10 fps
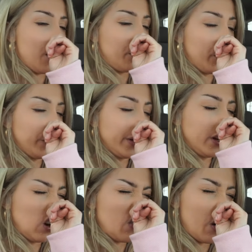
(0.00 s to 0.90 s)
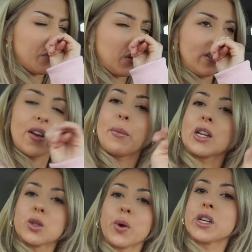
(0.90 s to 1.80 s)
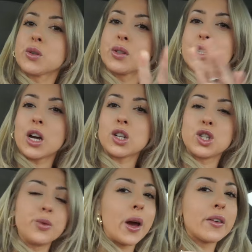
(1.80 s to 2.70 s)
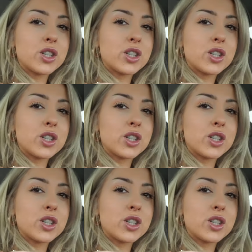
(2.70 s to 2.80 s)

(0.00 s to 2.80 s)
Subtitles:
We're only going to go about 45 minutes away, so it's not too bad of a